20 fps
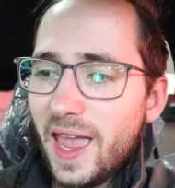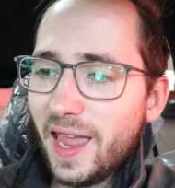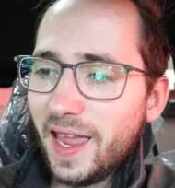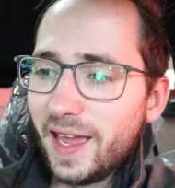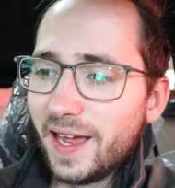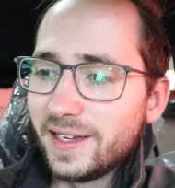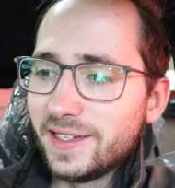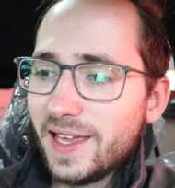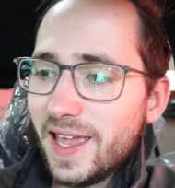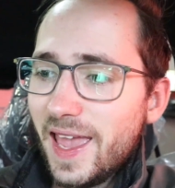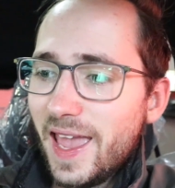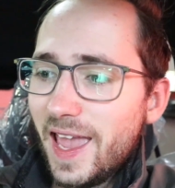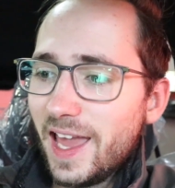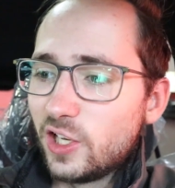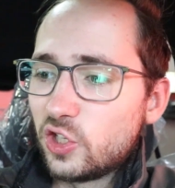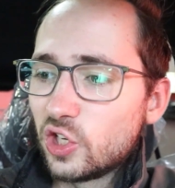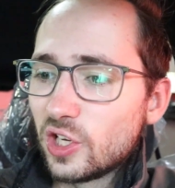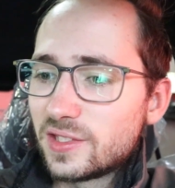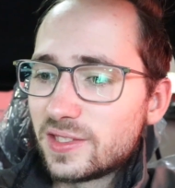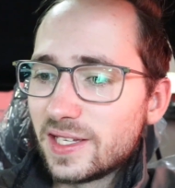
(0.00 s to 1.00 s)
And
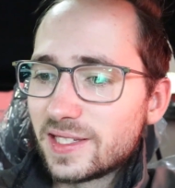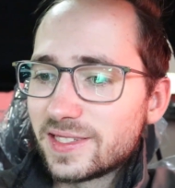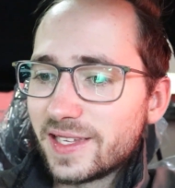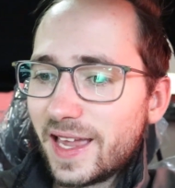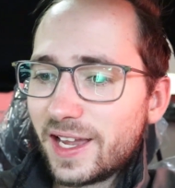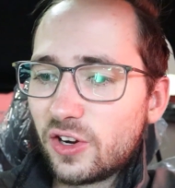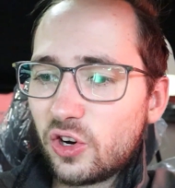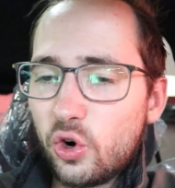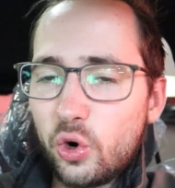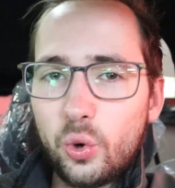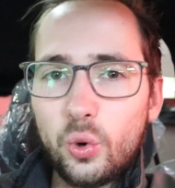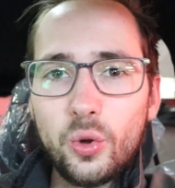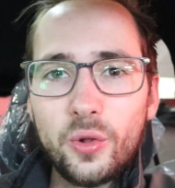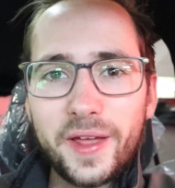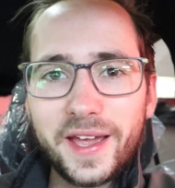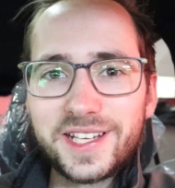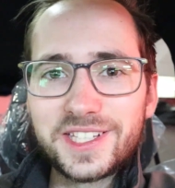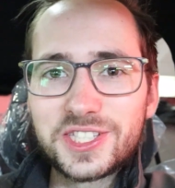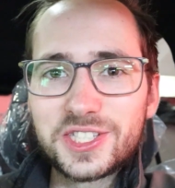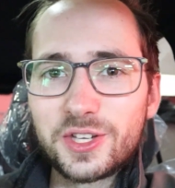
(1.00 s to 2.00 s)
it's just this like cool,
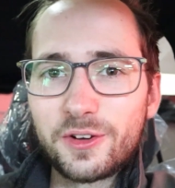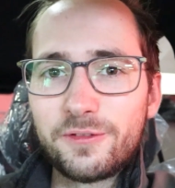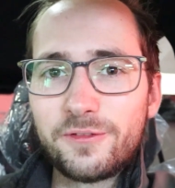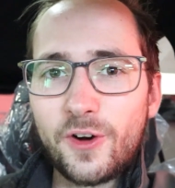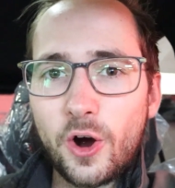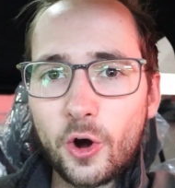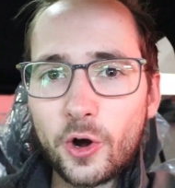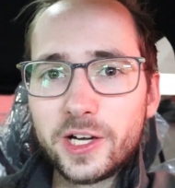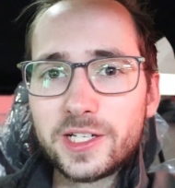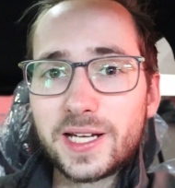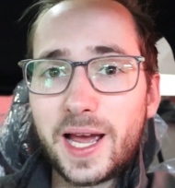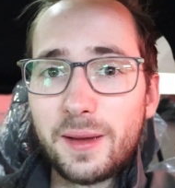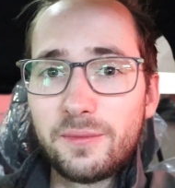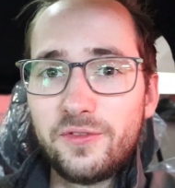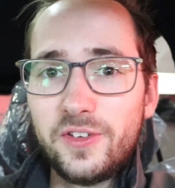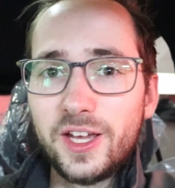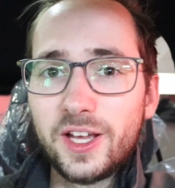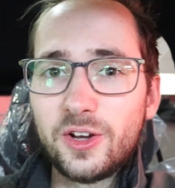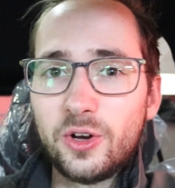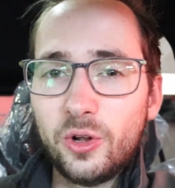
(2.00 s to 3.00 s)
like safari type
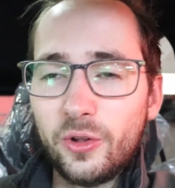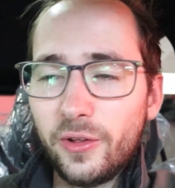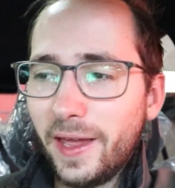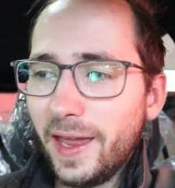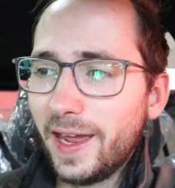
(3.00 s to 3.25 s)
vehicle.